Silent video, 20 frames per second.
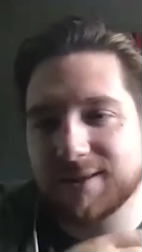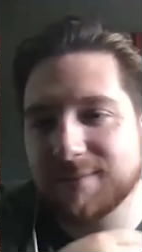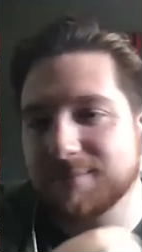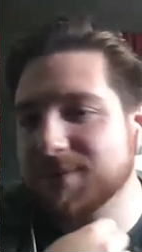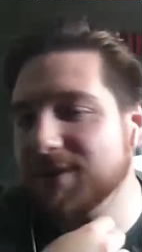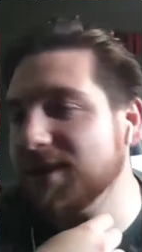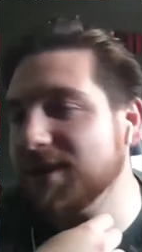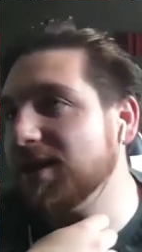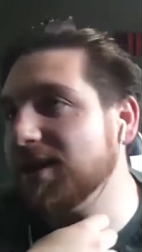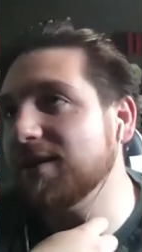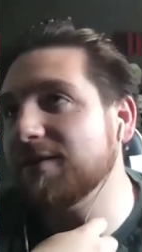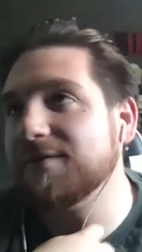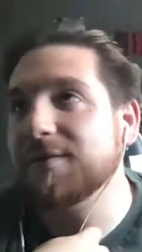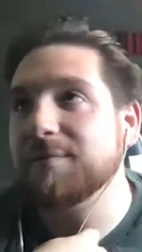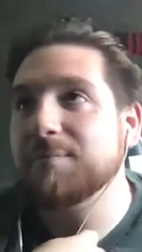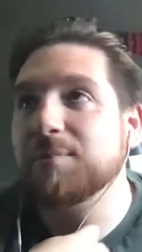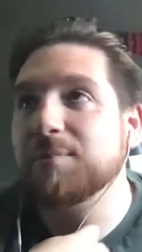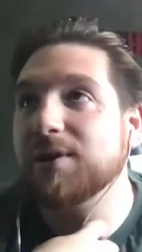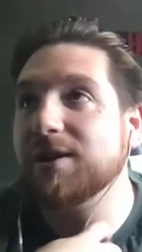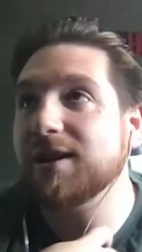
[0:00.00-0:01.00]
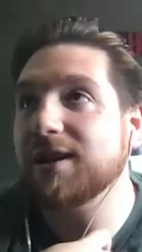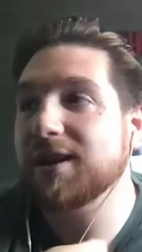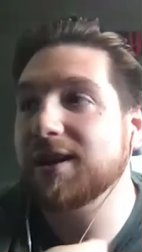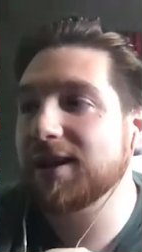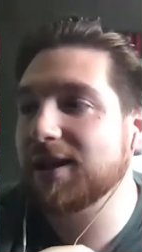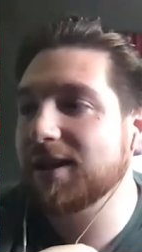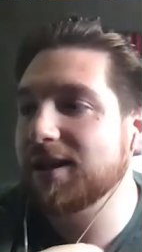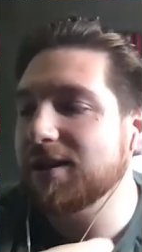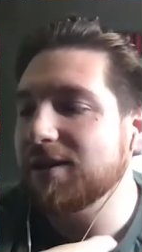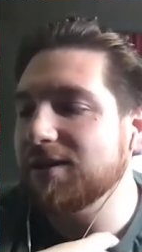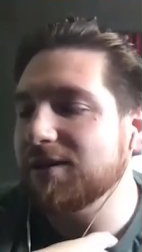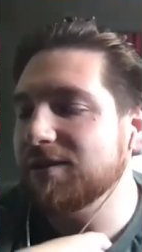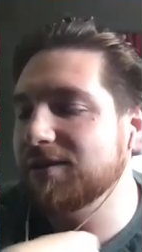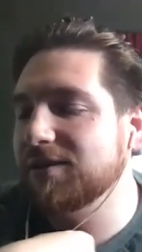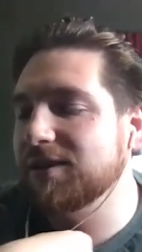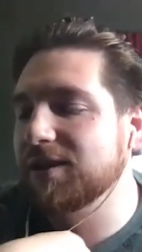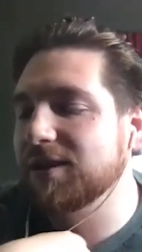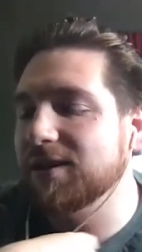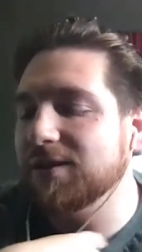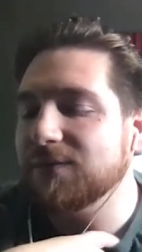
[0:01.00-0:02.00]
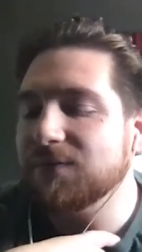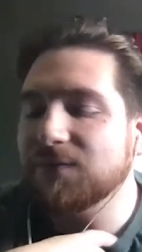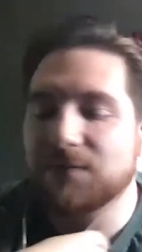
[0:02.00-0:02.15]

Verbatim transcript: stuff and putting it in or you know